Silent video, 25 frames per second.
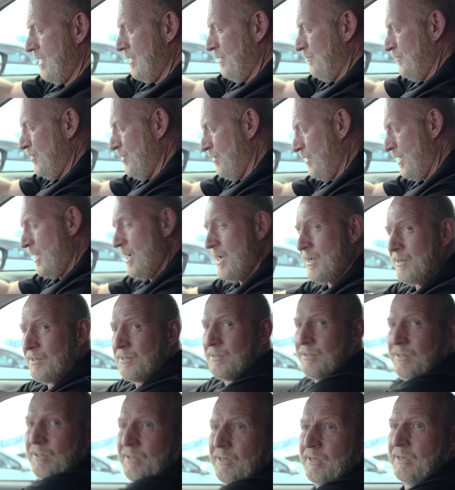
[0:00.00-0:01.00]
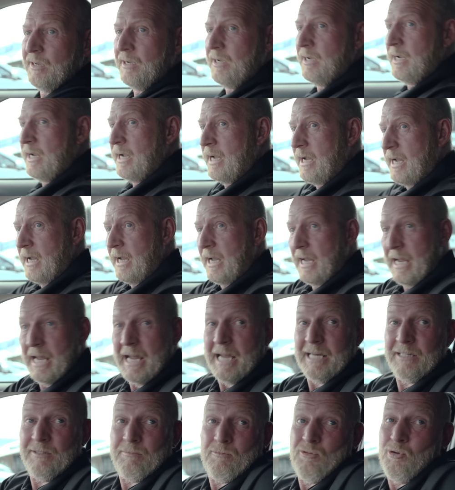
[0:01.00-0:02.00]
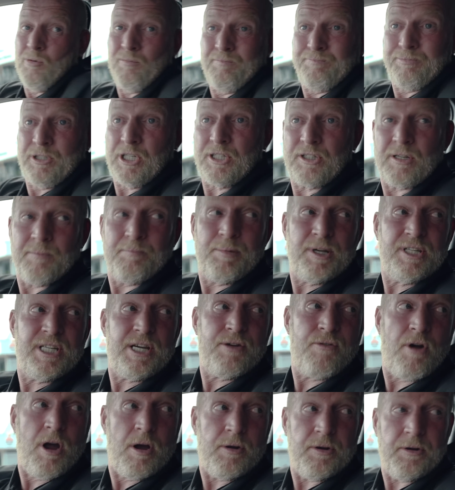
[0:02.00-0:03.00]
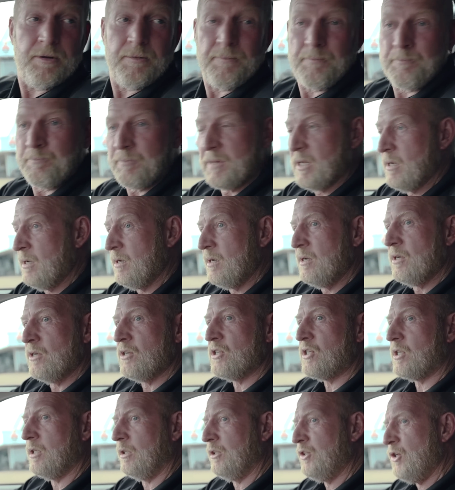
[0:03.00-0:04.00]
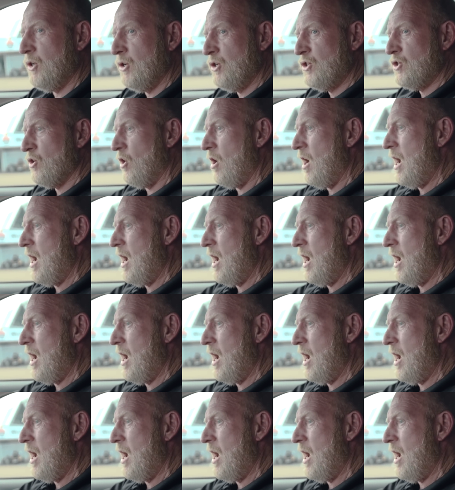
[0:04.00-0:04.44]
out of your house, or just a busy road. Still use your